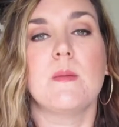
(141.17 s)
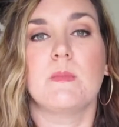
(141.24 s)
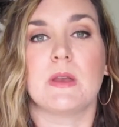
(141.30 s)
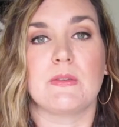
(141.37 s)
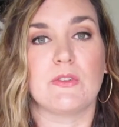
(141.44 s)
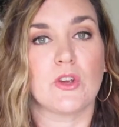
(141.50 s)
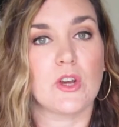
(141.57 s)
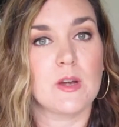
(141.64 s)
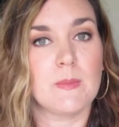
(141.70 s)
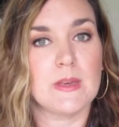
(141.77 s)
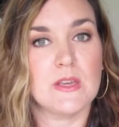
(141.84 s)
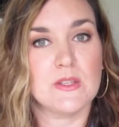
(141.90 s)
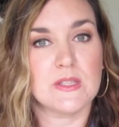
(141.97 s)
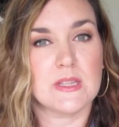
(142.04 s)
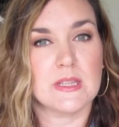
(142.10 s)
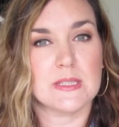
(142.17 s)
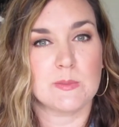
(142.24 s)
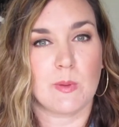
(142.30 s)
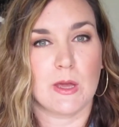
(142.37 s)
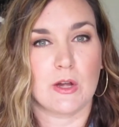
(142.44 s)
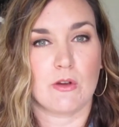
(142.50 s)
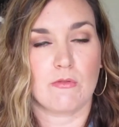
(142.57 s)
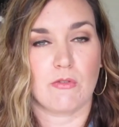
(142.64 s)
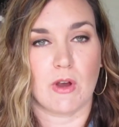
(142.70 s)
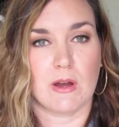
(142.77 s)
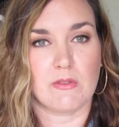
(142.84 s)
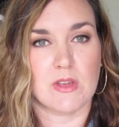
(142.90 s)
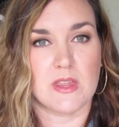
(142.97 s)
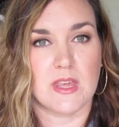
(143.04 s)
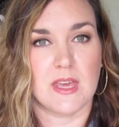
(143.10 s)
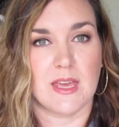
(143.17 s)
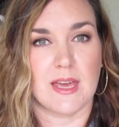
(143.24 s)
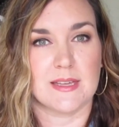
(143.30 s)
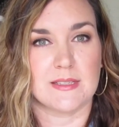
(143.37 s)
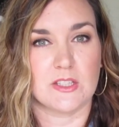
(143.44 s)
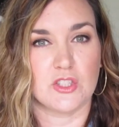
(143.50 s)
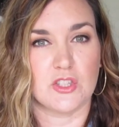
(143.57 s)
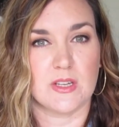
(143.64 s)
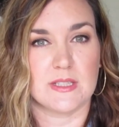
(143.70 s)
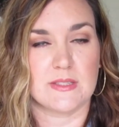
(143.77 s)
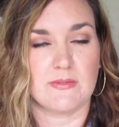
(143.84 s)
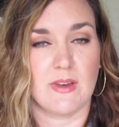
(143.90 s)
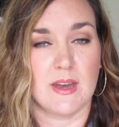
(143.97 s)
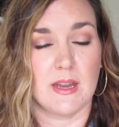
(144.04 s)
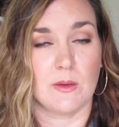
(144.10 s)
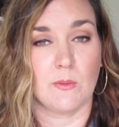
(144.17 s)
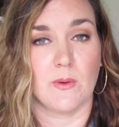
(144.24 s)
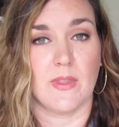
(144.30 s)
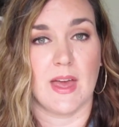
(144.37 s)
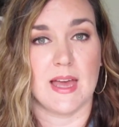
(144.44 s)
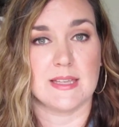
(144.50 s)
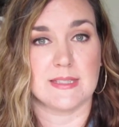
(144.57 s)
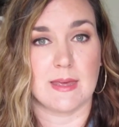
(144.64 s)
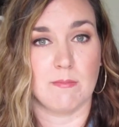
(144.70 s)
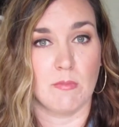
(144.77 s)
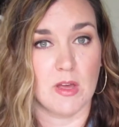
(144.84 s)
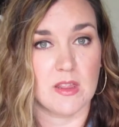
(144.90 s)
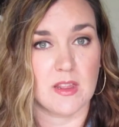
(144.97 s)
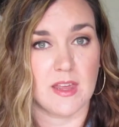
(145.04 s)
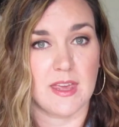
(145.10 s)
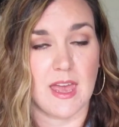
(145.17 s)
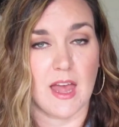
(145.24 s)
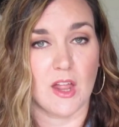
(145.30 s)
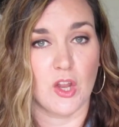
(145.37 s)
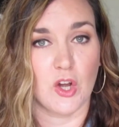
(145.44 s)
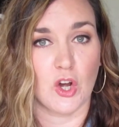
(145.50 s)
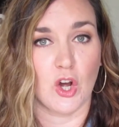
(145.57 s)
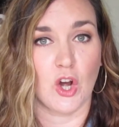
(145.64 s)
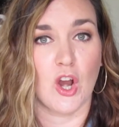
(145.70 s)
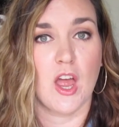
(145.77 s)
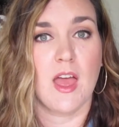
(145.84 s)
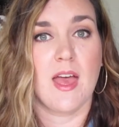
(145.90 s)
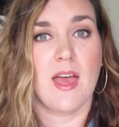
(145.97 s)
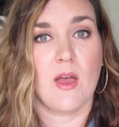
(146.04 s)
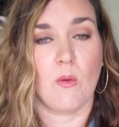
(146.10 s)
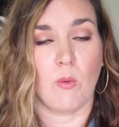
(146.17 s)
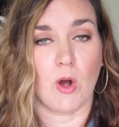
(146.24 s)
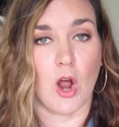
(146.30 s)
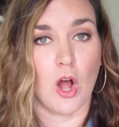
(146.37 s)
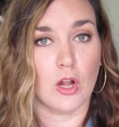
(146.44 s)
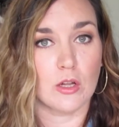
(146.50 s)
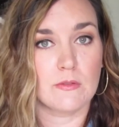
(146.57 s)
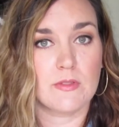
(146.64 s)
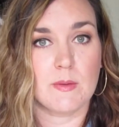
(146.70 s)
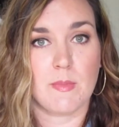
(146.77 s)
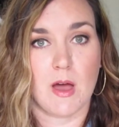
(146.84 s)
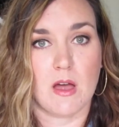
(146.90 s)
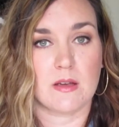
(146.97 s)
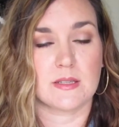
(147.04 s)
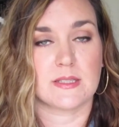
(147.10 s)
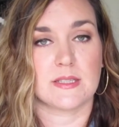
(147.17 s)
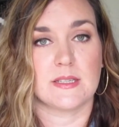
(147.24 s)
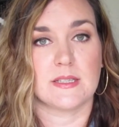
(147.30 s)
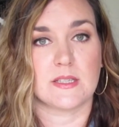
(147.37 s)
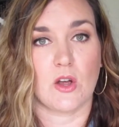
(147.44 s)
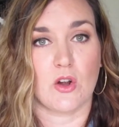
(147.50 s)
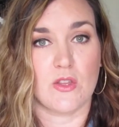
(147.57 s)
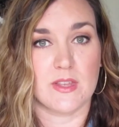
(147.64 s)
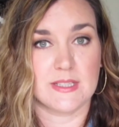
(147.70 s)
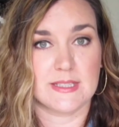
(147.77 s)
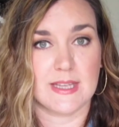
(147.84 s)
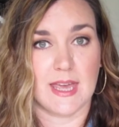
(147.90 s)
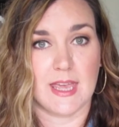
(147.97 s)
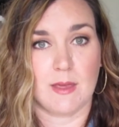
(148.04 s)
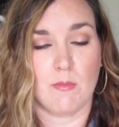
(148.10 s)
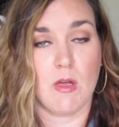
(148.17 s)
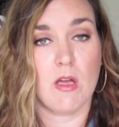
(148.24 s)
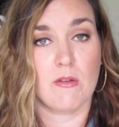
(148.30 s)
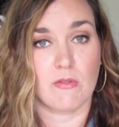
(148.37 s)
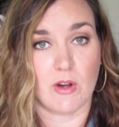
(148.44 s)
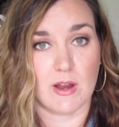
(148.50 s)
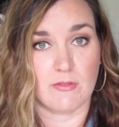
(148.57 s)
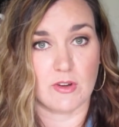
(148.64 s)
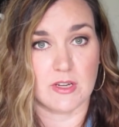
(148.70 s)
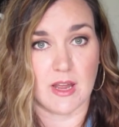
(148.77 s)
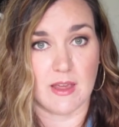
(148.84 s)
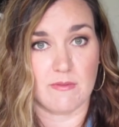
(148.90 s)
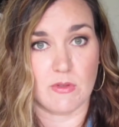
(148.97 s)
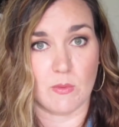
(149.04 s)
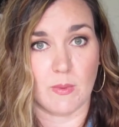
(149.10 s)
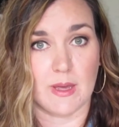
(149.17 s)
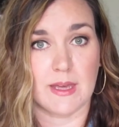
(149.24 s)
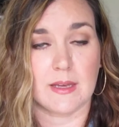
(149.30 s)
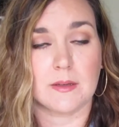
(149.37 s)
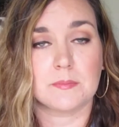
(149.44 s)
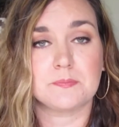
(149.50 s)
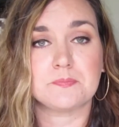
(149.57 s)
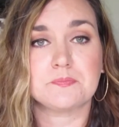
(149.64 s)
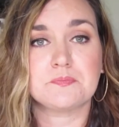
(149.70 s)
But if you're gonna be using this planner for everything, I suggest finding one that has a monthly calendar where all of the boxes are the same for every day of the week.